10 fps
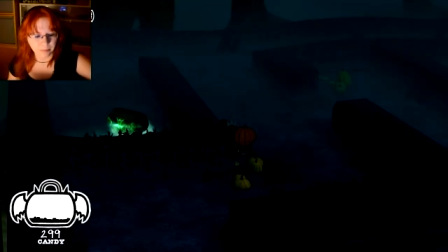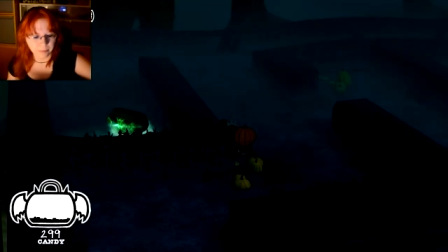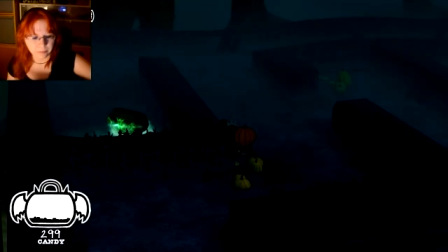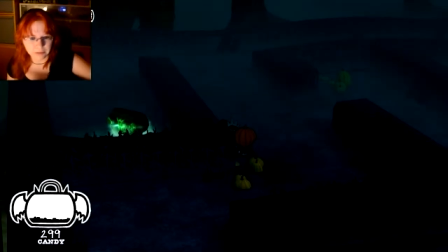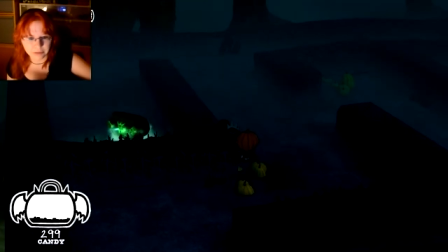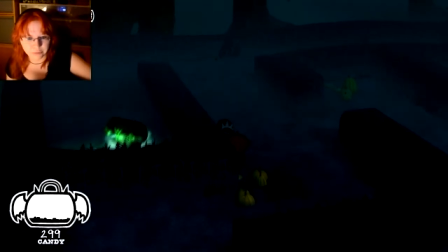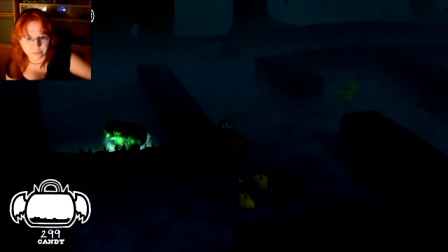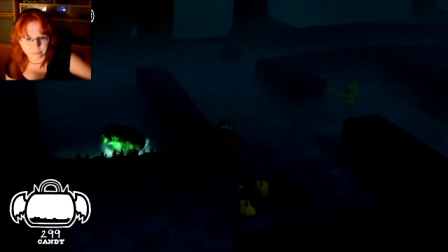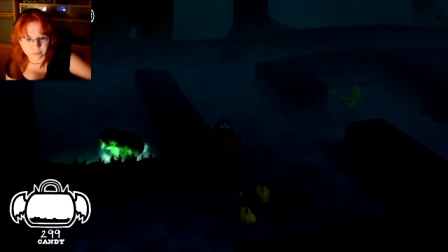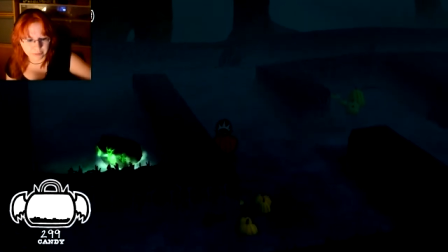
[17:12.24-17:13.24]
Oh, but we need
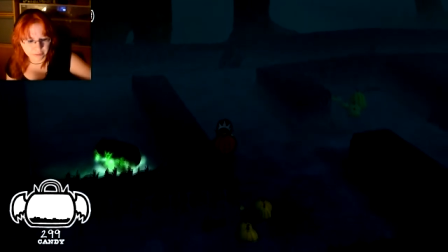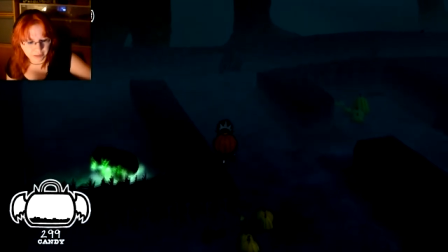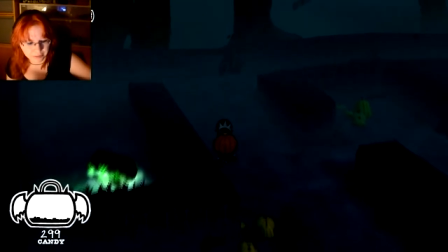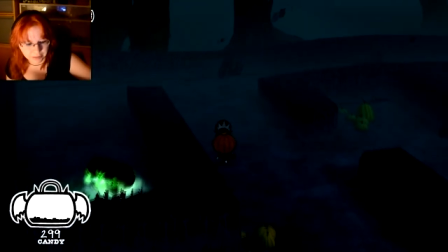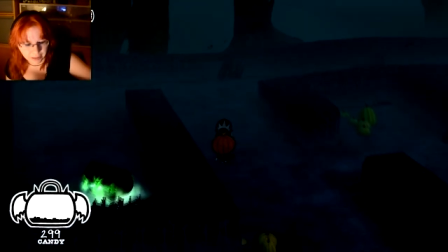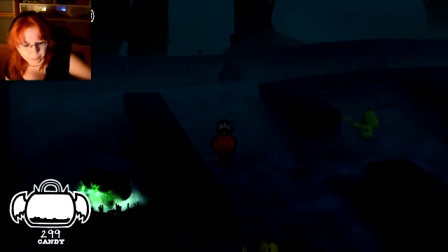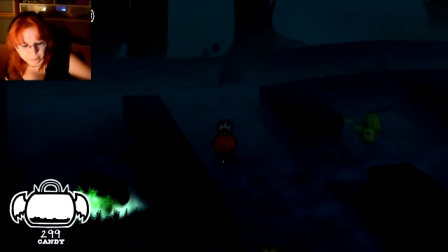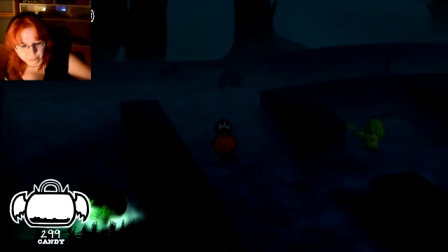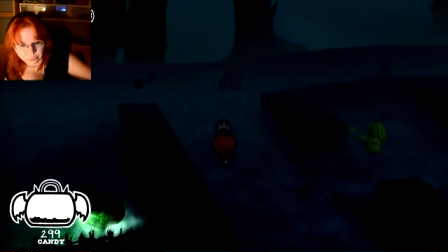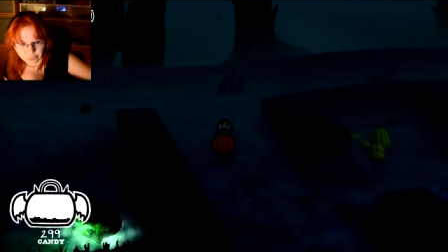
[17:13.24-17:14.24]
to, we need, I, I
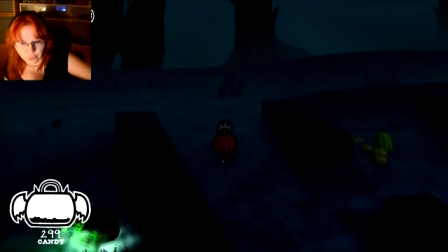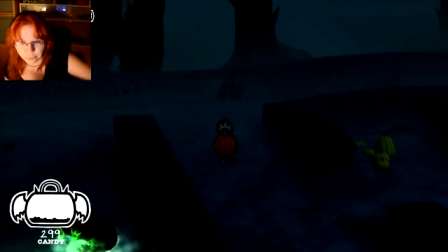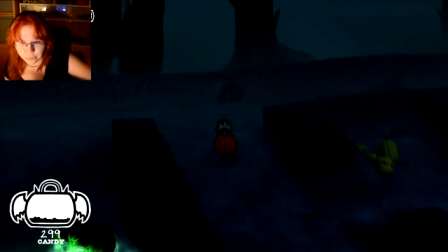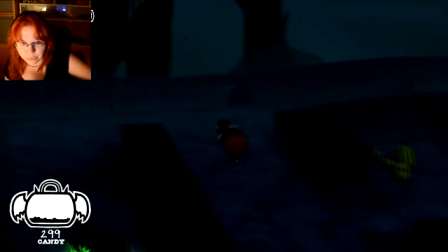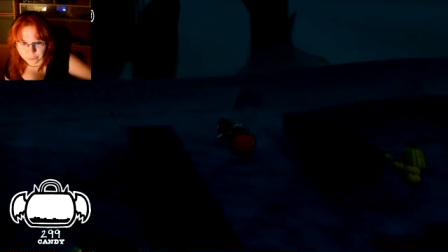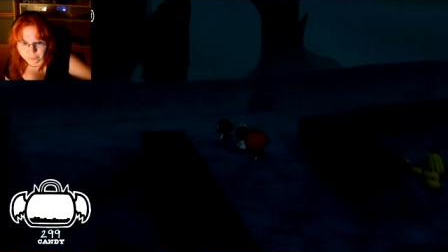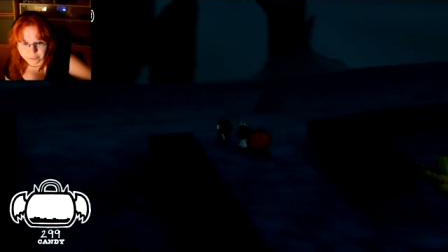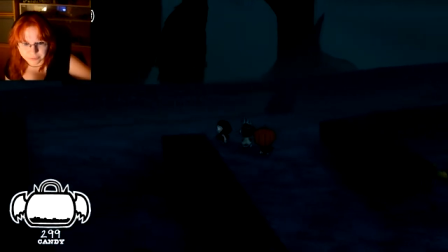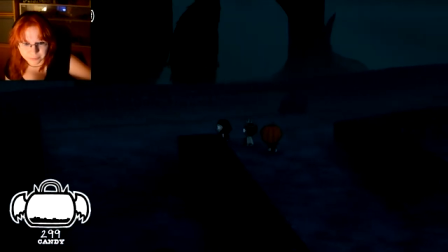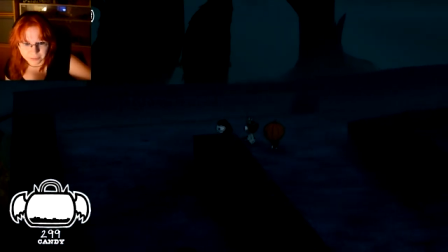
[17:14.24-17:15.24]
want to show you the
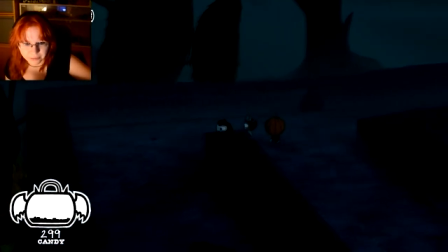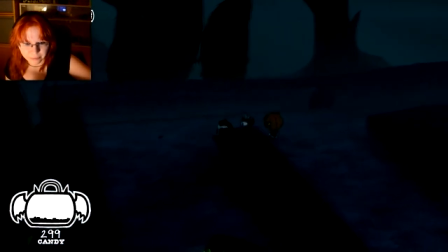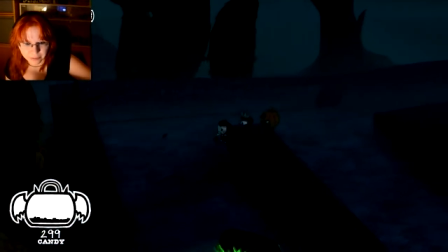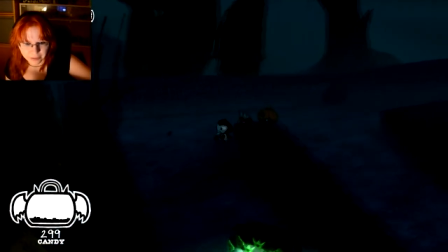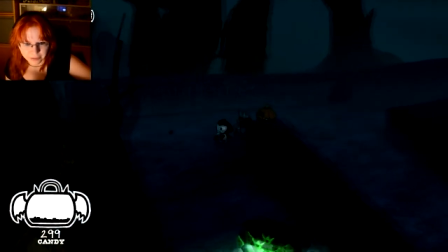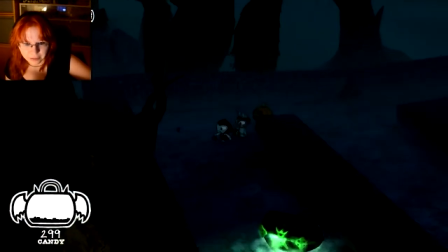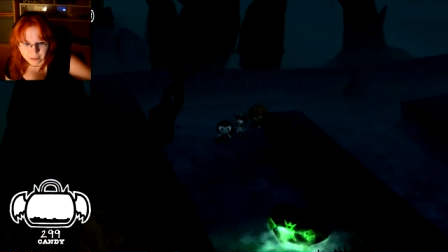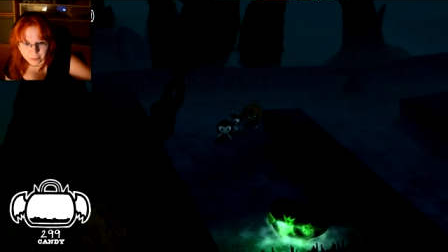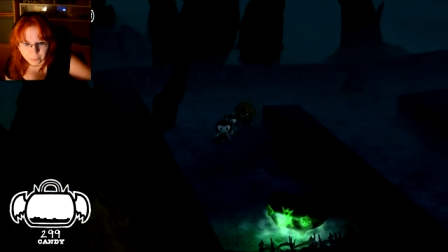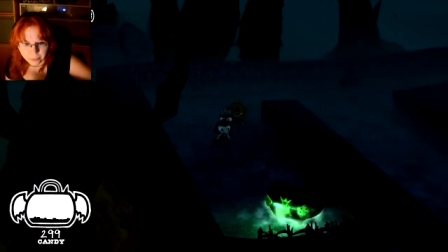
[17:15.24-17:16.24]
first battle when I...
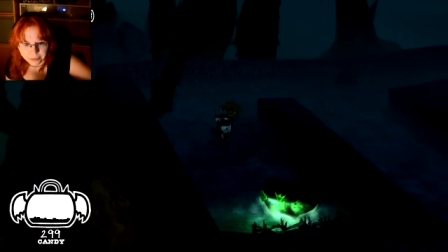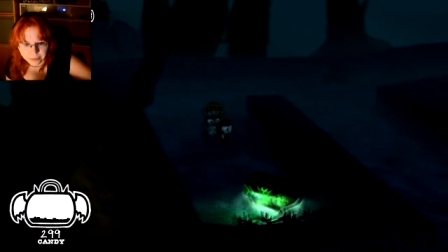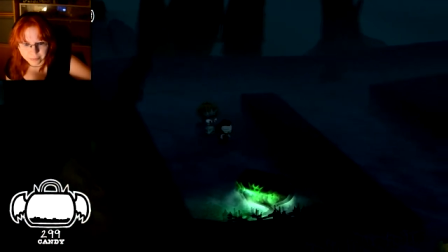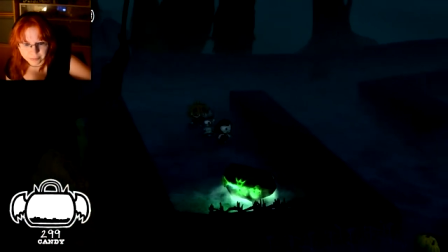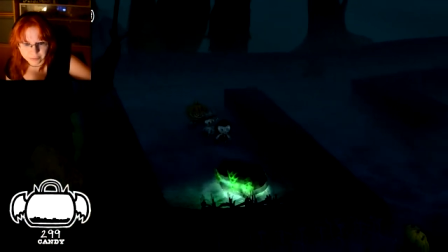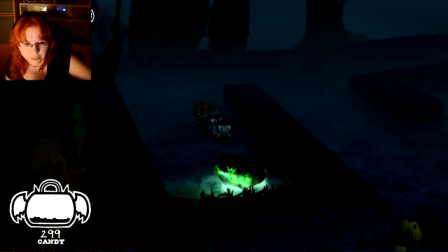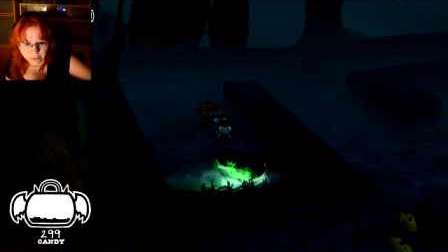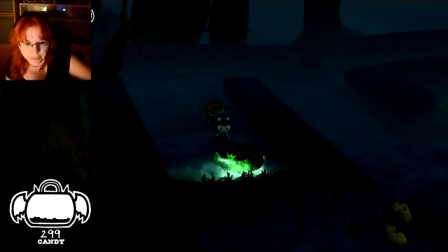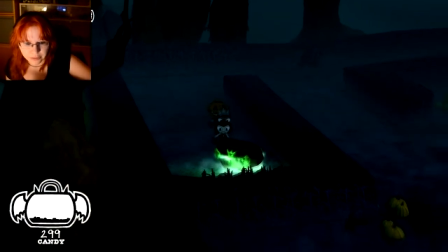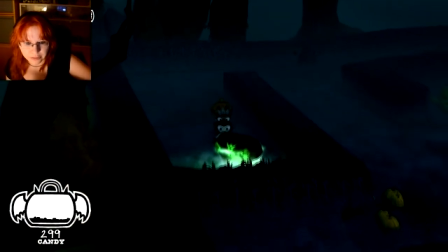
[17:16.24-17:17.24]
Wait, there was a
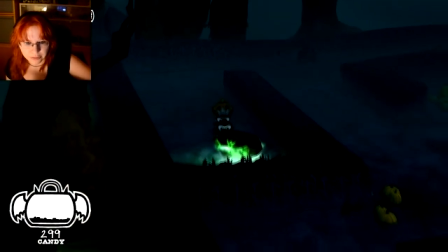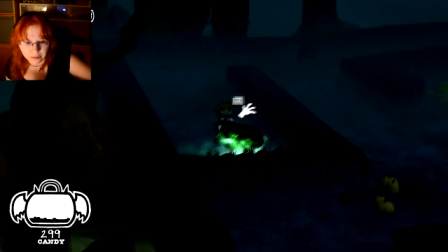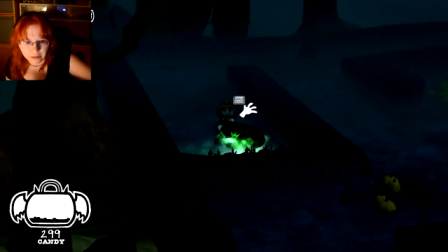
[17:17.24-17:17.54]
crow here.